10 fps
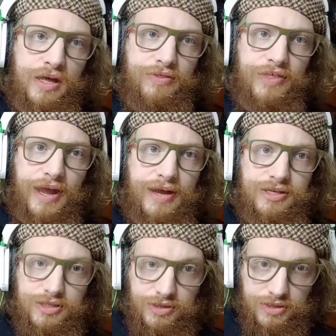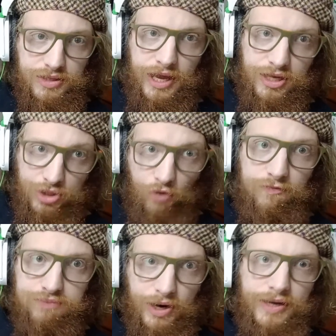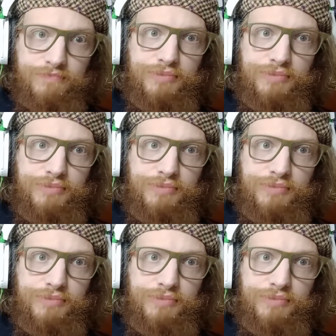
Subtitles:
than like loaf bread,